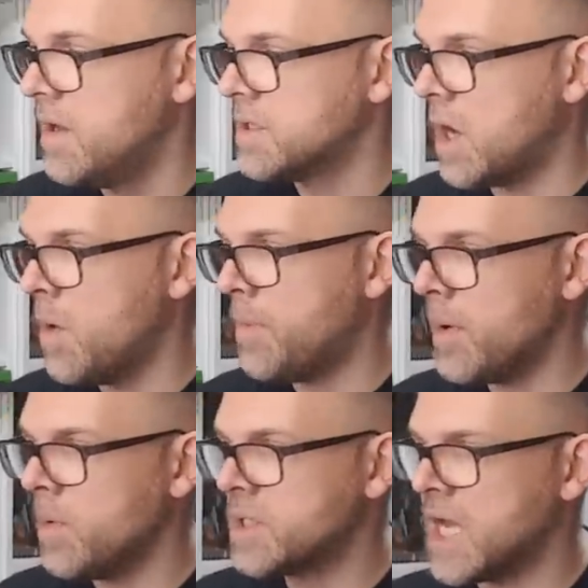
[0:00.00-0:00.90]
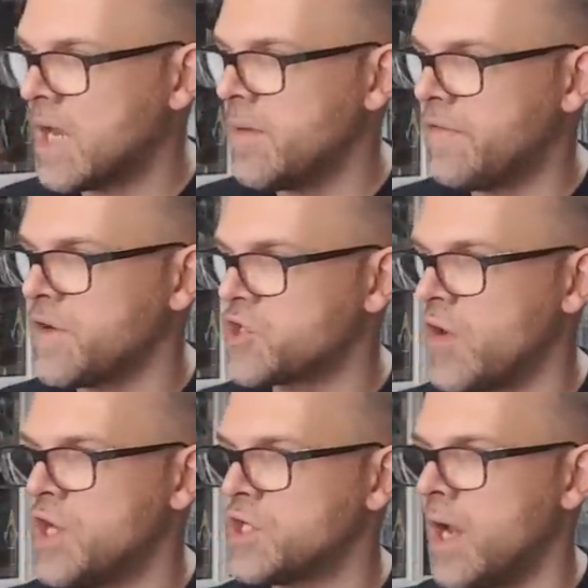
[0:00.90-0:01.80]
So I probably would have taken my
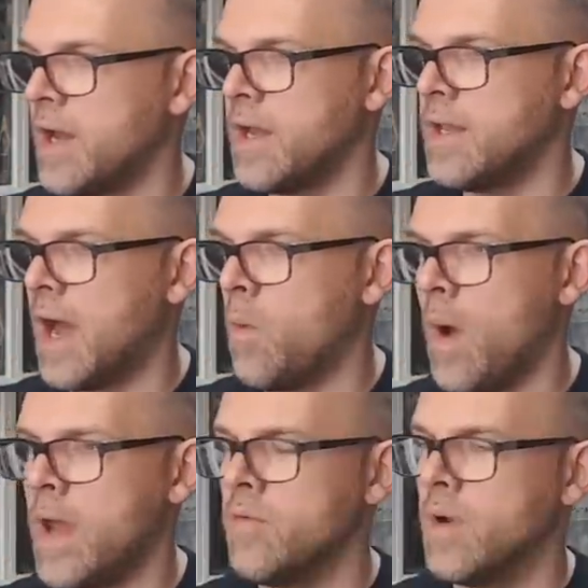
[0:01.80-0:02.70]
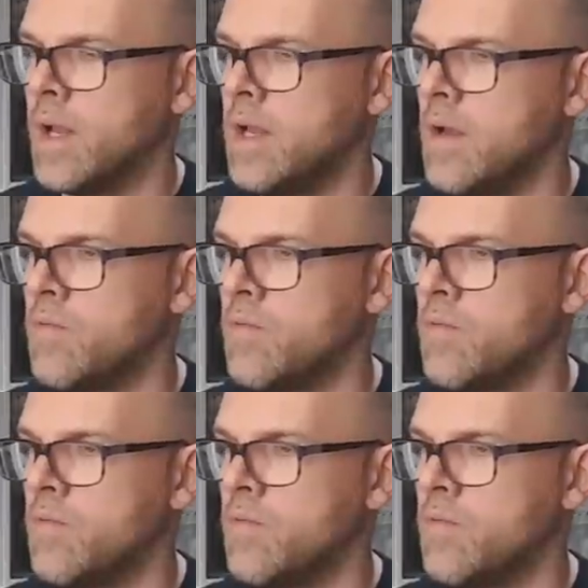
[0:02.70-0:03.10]
frustration out in that way, really,